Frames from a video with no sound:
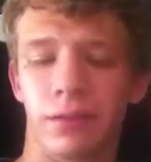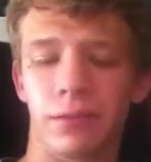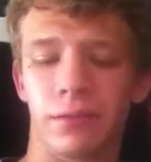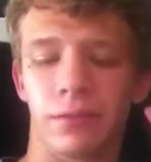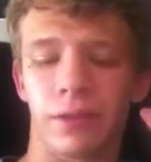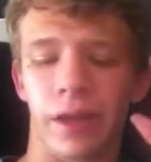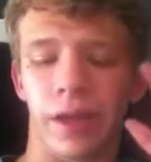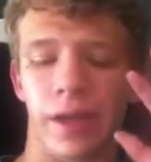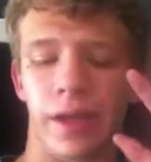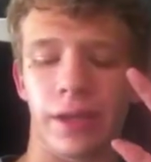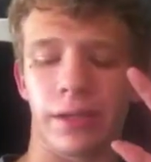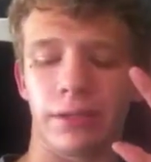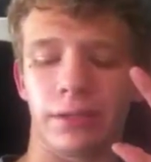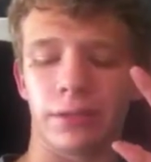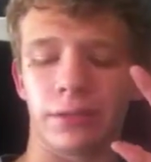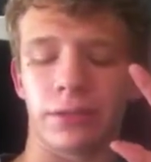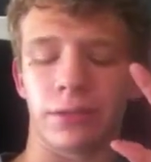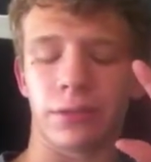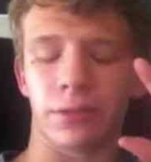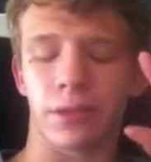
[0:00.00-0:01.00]

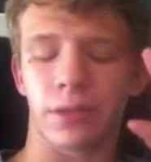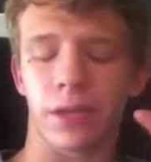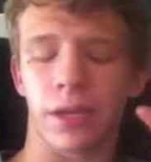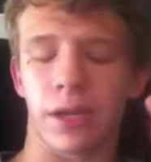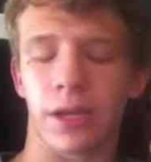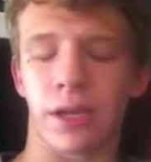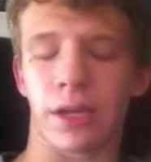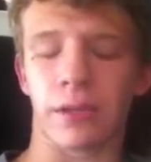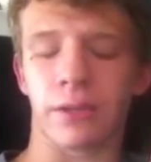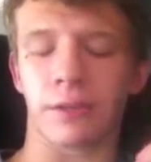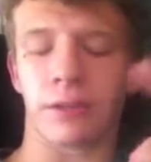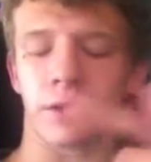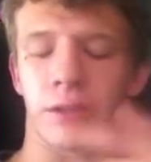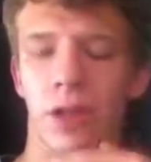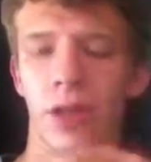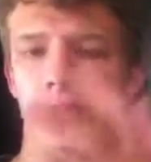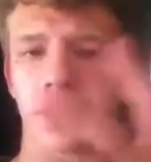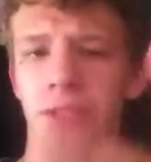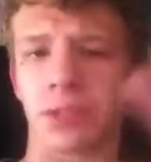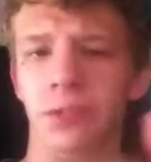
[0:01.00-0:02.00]
and
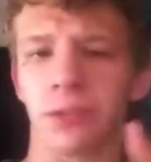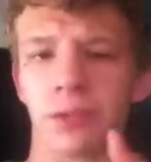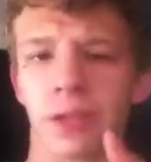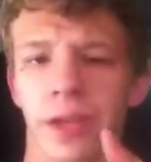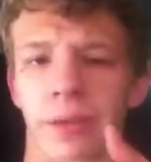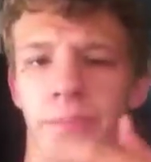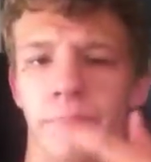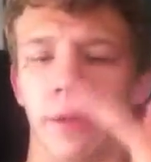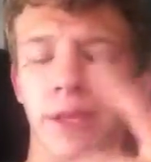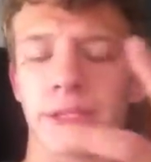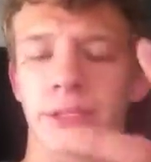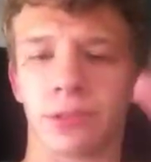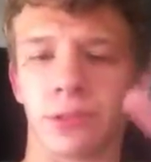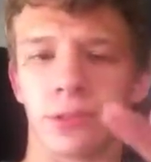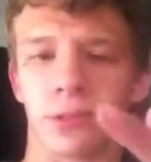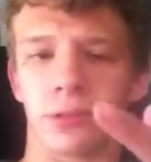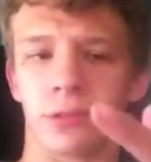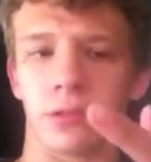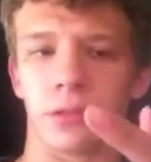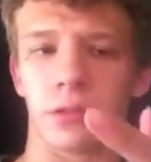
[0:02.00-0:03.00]

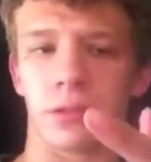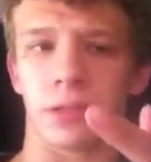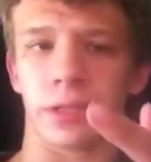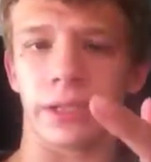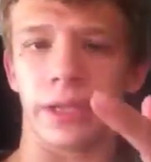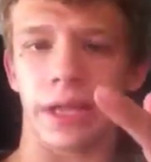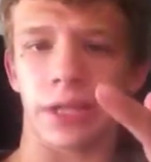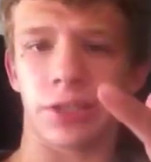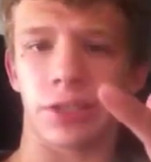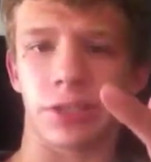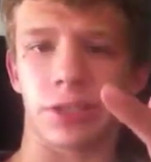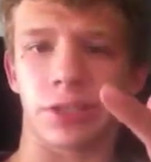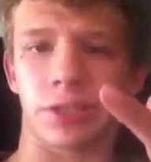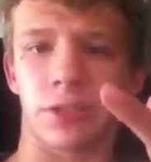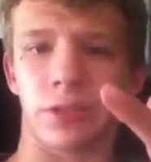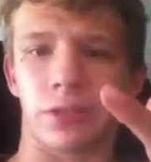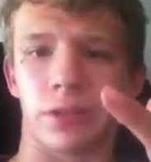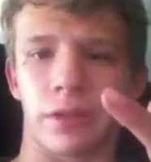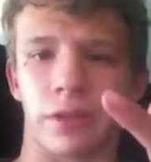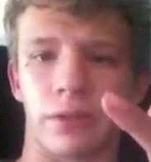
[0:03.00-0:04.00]
mental connections
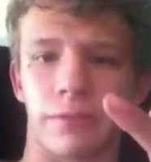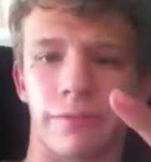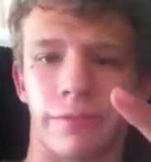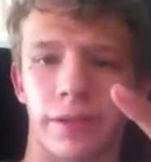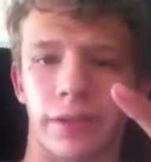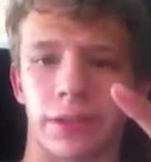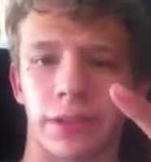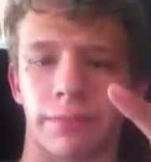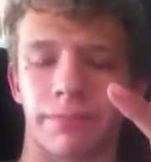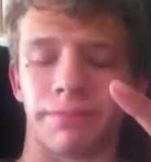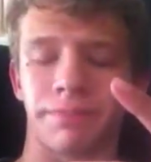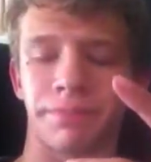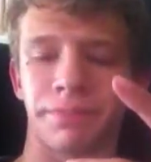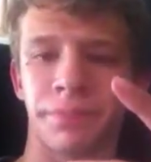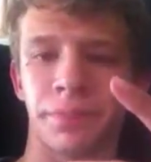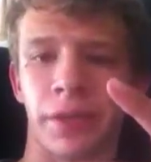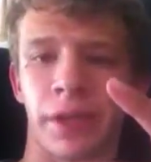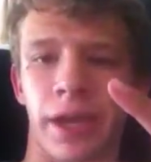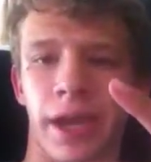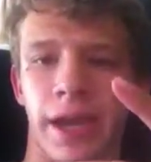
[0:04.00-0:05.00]
to the victim,
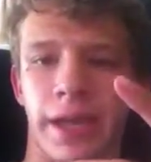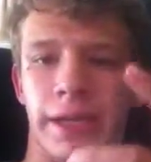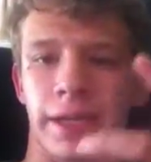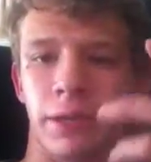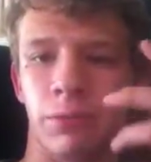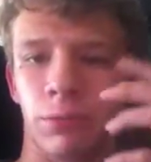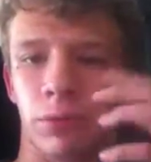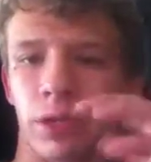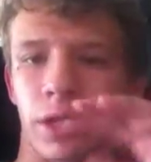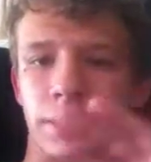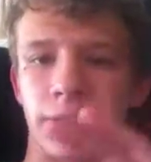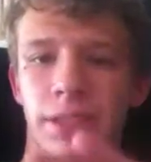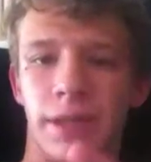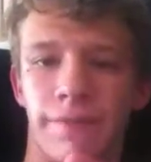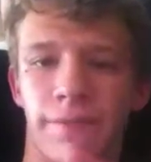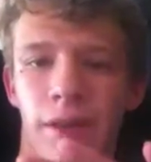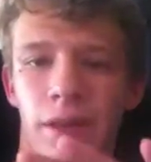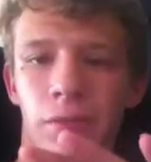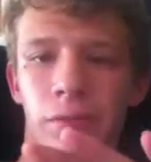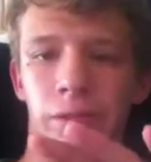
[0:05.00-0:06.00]
and he will not stop
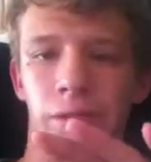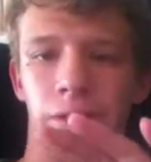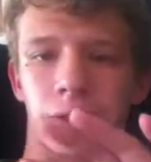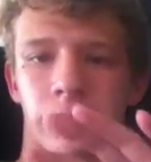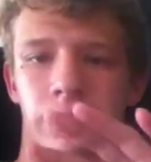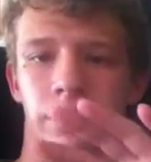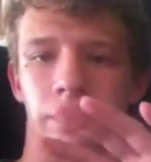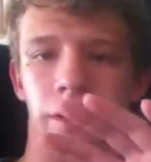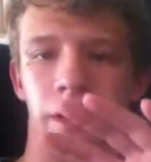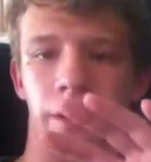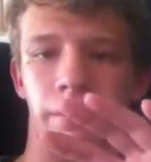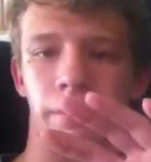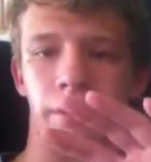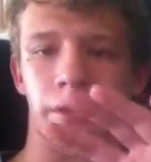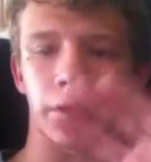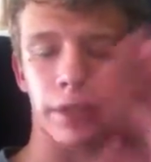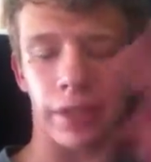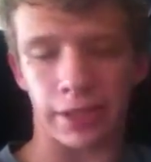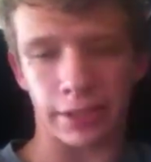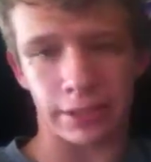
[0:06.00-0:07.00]
following them
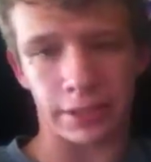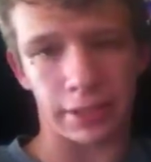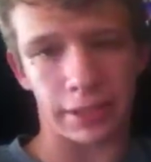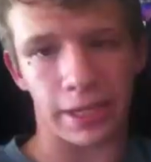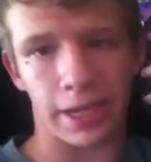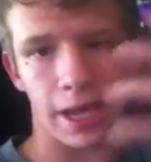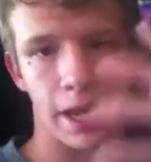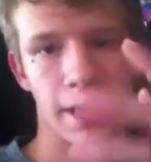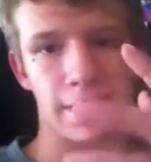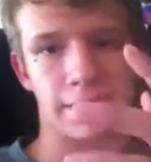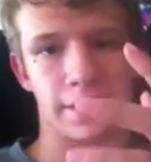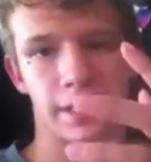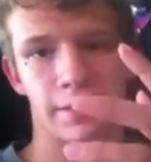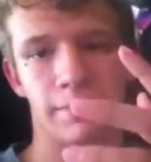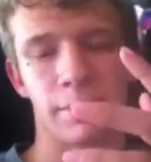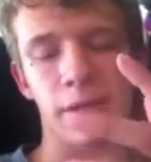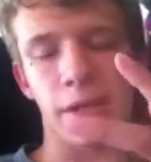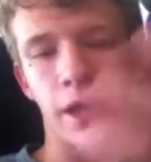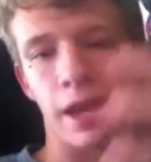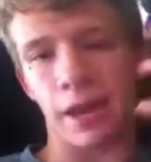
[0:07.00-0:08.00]
unless he has them.
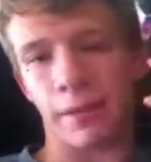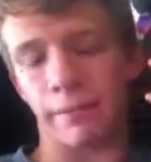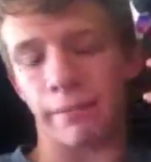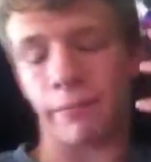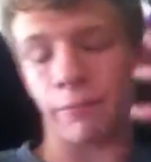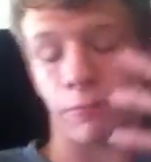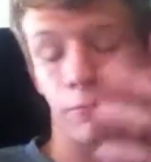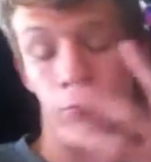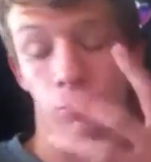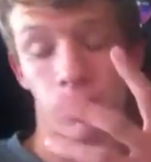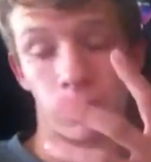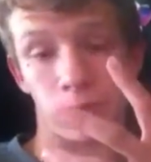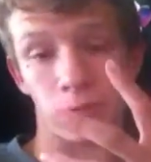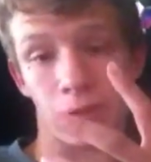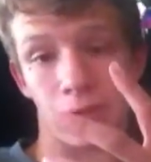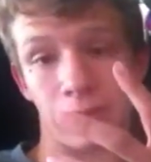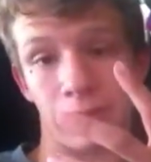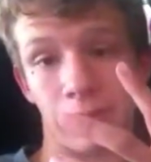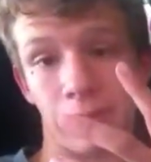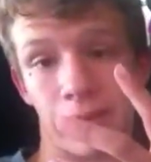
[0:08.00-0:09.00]
And what do
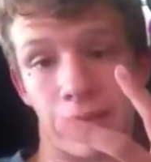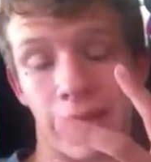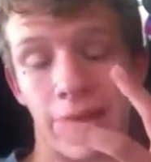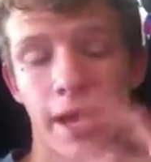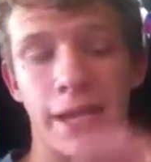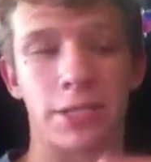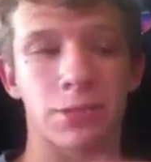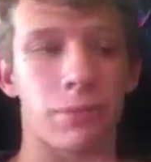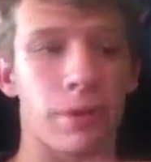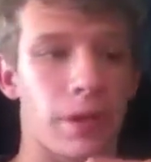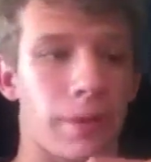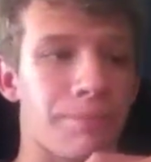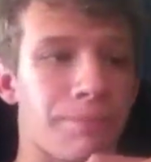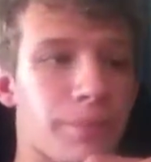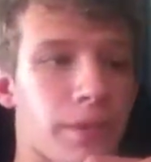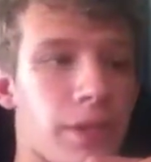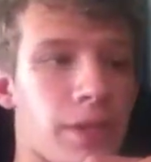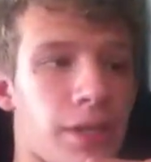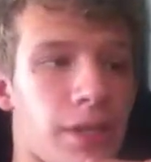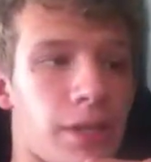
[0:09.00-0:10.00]
I mean by has? Well,
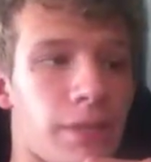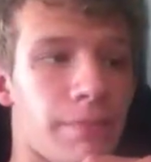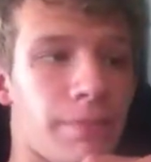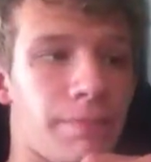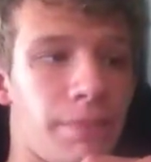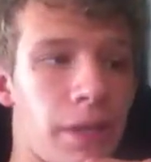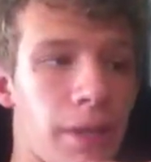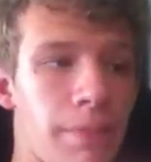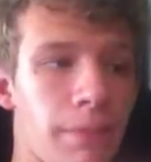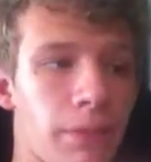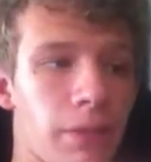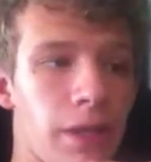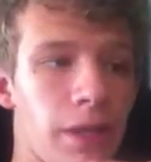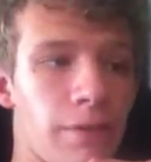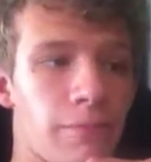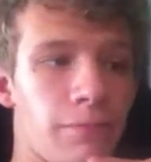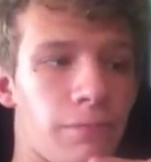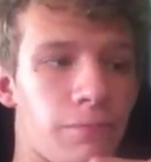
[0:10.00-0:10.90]
people have